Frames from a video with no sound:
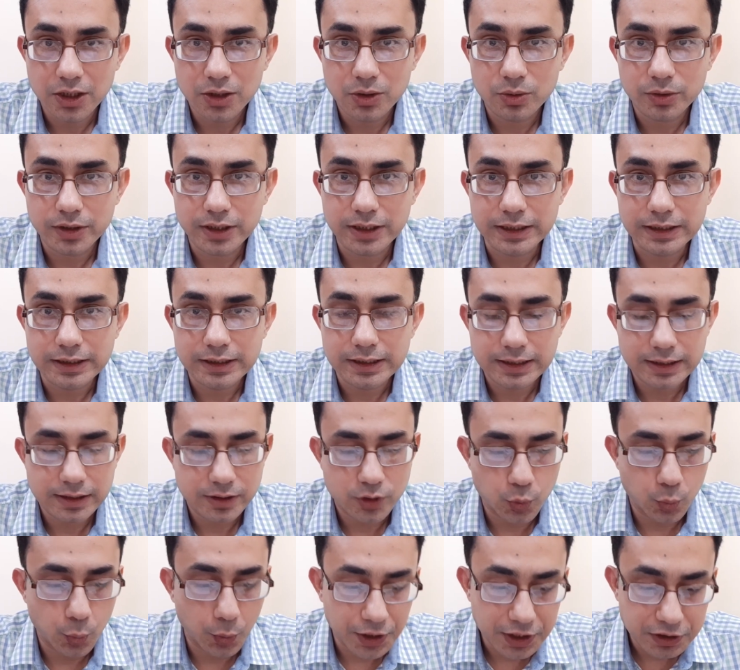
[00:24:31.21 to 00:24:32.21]
Okay,
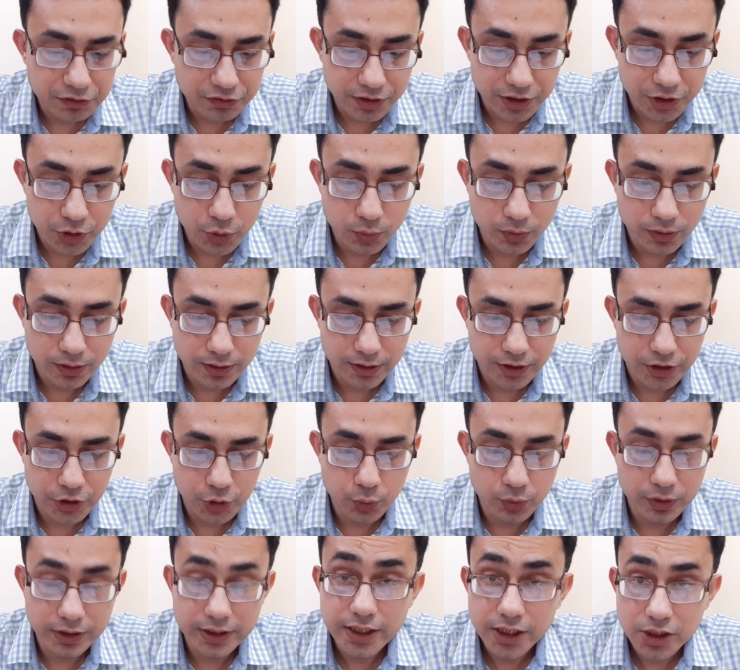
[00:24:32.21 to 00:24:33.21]
so whatever you
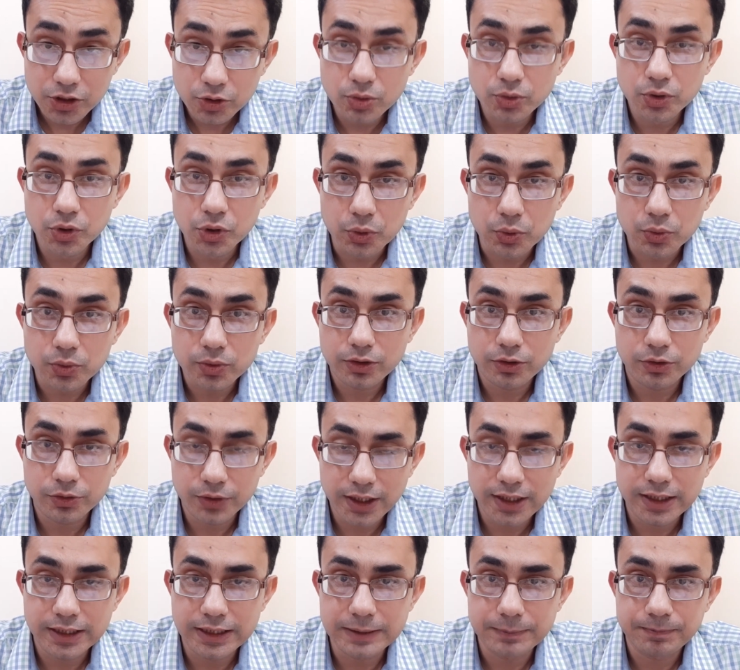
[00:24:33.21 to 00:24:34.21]
need to do,
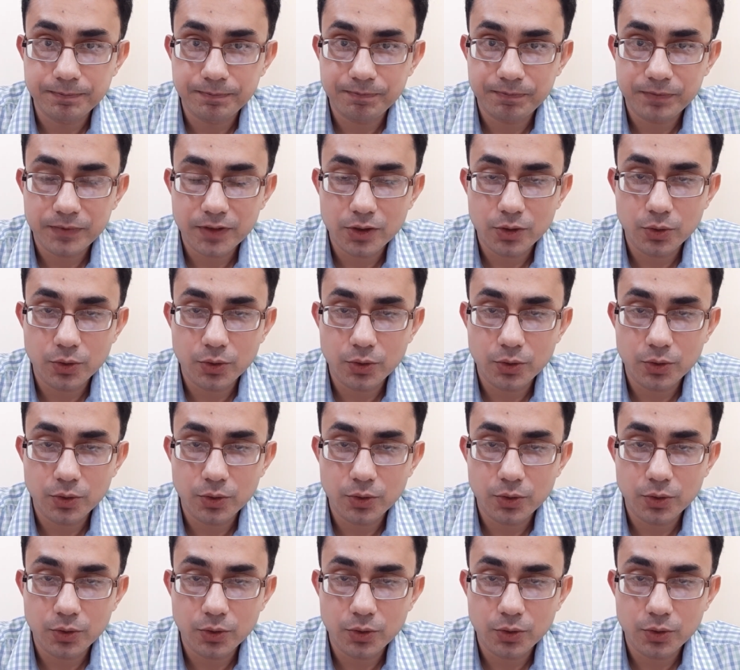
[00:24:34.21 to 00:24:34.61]
really,